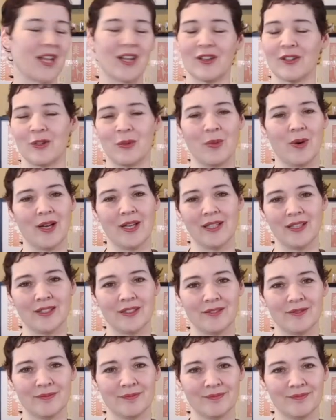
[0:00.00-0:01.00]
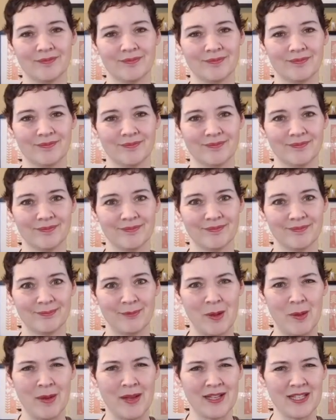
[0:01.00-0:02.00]
I don't know why.
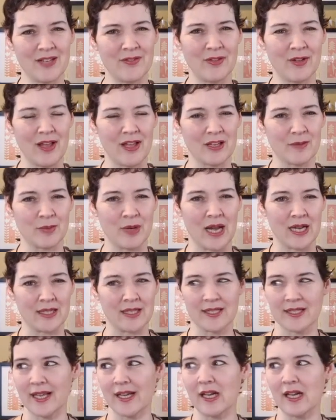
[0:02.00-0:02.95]
Maybe because I feel out of practice.